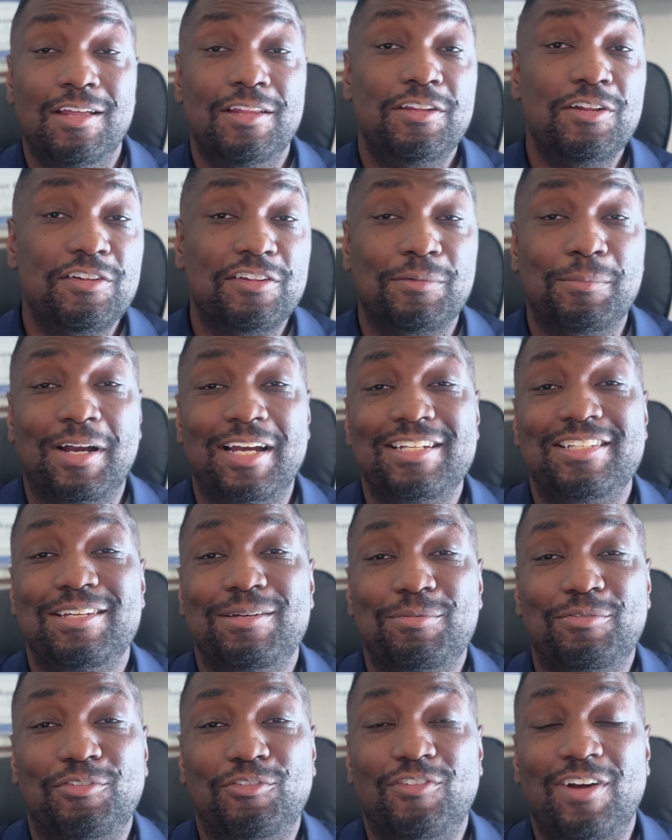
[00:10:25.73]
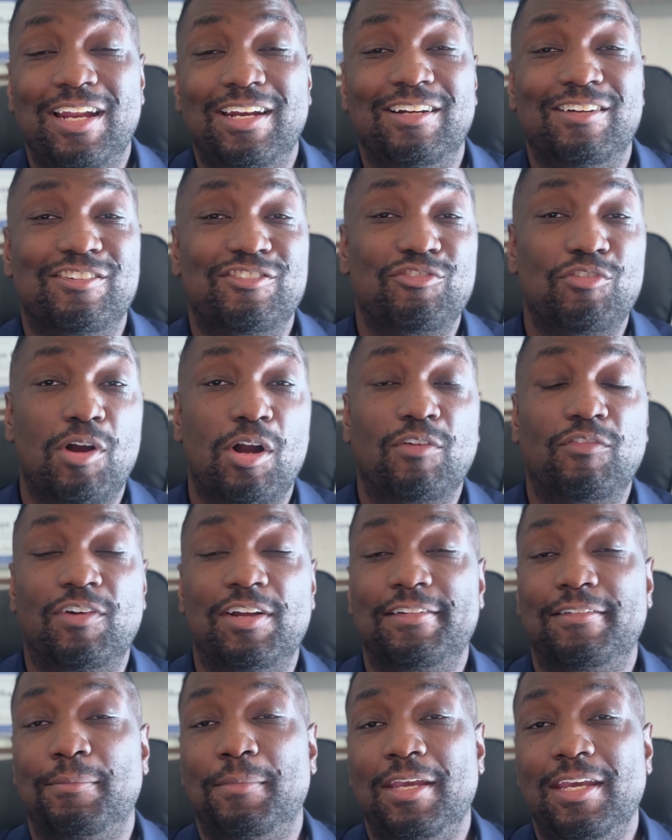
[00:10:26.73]
Those are my tips for writing a strong
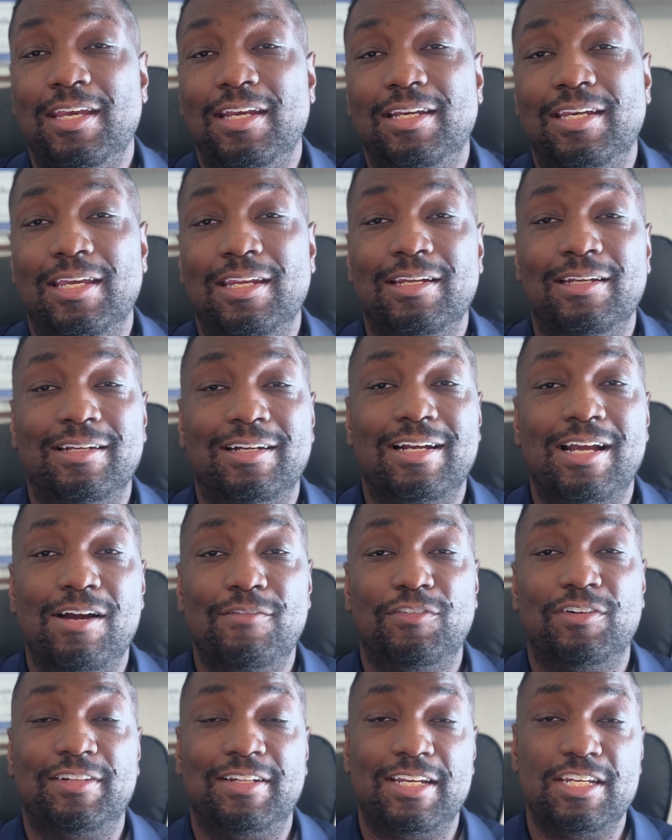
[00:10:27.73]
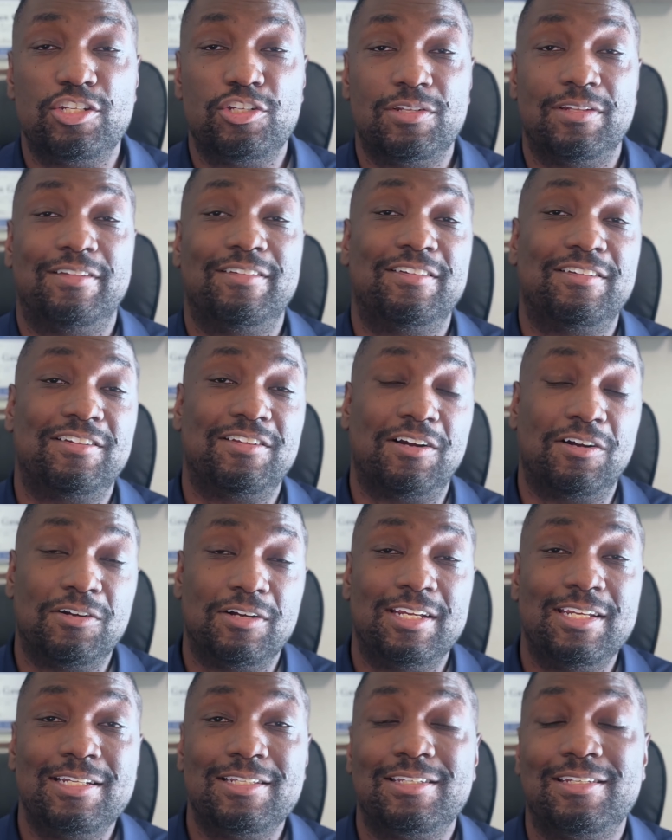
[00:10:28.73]
resume and getting the conversation
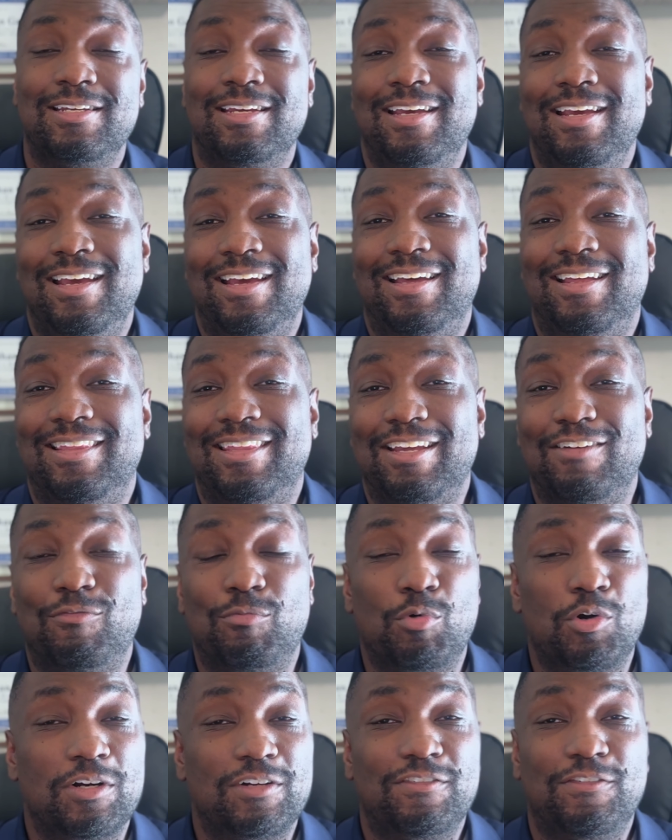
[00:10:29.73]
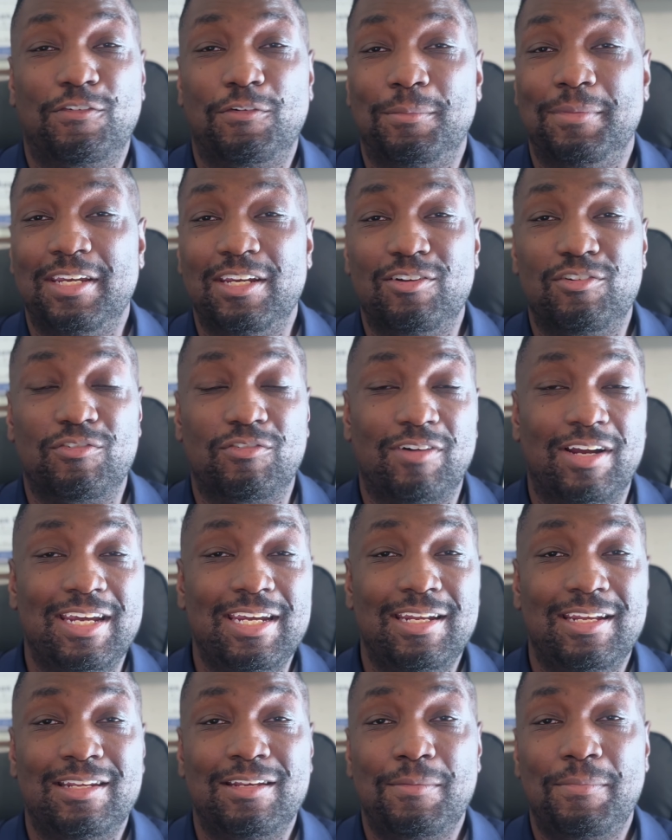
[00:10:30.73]
started. They've worked for me
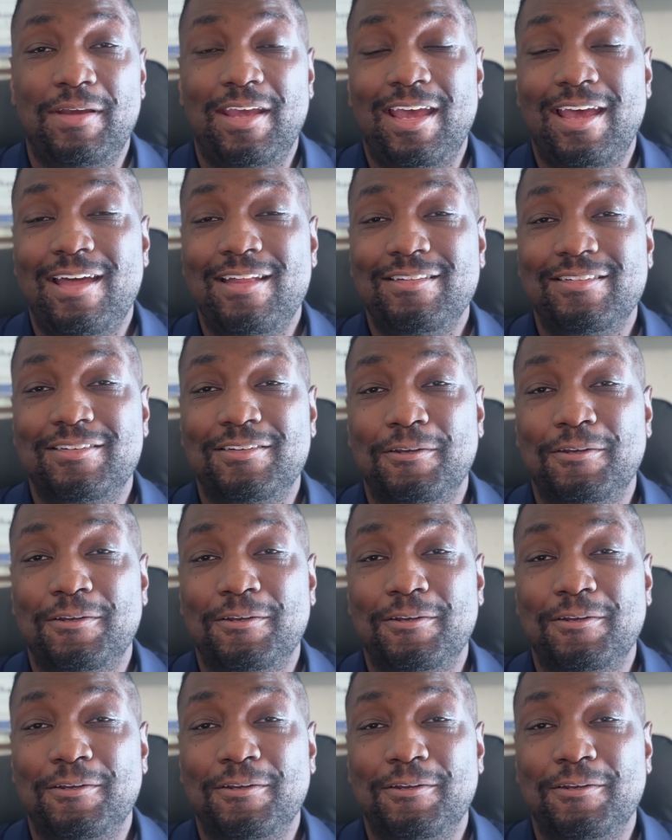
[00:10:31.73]
great in the past.